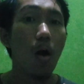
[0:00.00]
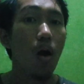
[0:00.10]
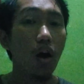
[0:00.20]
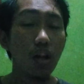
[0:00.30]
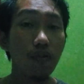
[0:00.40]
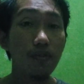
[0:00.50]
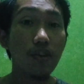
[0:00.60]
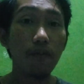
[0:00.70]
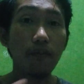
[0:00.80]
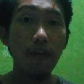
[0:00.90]
All of the
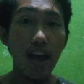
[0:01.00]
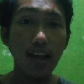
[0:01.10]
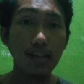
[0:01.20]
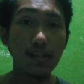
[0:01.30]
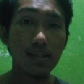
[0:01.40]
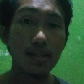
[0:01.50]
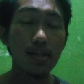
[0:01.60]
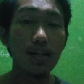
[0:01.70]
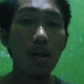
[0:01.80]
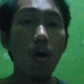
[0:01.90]
facts,
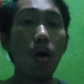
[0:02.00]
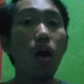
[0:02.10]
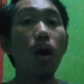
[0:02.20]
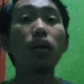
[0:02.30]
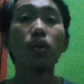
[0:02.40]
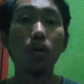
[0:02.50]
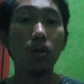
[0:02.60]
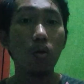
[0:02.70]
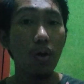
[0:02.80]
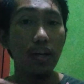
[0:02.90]

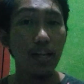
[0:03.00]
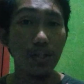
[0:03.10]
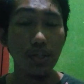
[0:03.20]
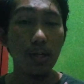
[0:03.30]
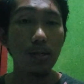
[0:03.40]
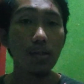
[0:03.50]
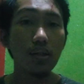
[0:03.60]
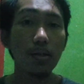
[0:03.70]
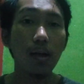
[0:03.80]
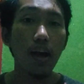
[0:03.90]
condition,
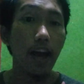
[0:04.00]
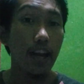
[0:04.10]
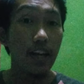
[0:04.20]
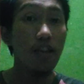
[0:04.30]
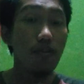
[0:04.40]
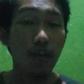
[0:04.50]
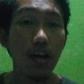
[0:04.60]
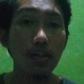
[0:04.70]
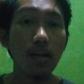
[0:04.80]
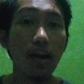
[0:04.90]
and
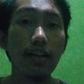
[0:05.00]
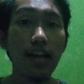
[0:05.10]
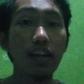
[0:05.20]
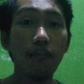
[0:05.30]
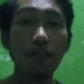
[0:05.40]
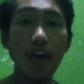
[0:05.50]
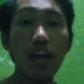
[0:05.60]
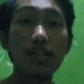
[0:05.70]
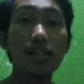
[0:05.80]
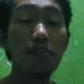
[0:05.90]
event that
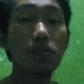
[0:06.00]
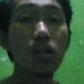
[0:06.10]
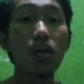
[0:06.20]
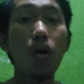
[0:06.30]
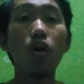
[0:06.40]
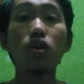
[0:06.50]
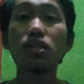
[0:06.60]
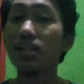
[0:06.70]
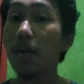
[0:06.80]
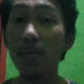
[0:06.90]
affect something or
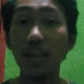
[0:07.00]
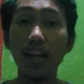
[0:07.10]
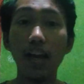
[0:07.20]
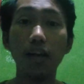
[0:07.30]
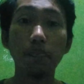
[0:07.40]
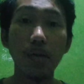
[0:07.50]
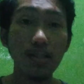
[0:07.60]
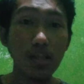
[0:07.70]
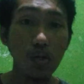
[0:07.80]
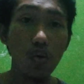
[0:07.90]
something at
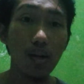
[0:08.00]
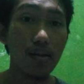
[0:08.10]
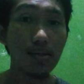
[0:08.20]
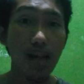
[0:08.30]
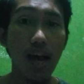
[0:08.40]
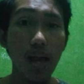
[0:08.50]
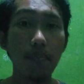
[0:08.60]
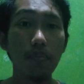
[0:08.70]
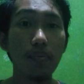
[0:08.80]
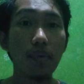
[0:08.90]
particular
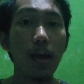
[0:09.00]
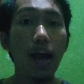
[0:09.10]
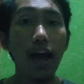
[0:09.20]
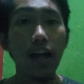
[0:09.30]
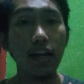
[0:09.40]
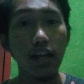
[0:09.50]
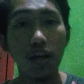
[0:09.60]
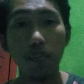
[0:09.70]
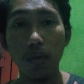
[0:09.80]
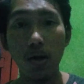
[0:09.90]
time and in
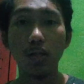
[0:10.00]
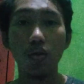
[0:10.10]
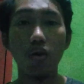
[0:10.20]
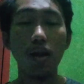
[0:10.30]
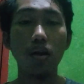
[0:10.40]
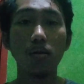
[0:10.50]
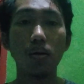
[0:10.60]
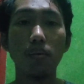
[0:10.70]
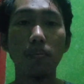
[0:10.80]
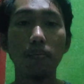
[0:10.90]
a particular
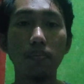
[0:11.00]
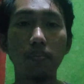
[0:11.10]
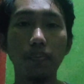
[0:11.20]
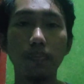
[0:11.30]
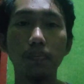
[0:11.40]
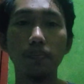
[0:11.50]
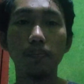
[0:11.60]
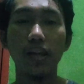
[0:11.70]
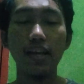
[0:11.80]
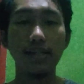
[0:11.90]

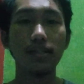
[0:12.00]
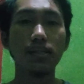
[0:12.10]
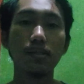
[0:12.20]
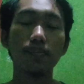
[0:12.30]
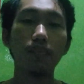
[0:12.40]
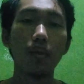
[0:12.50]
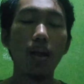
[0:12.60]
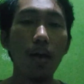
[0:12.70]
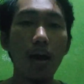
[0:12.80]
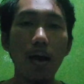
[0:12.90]
place.
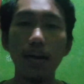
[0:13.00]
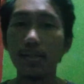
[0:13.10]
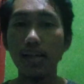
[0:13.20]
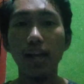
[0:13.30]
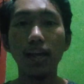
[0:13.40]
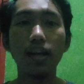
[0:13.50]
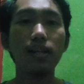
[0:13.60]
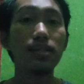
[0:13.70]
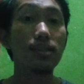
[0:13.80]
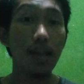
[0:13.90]
The second
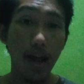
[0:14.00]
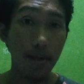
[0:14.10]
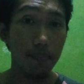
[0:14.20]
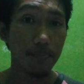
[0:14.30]
is climb.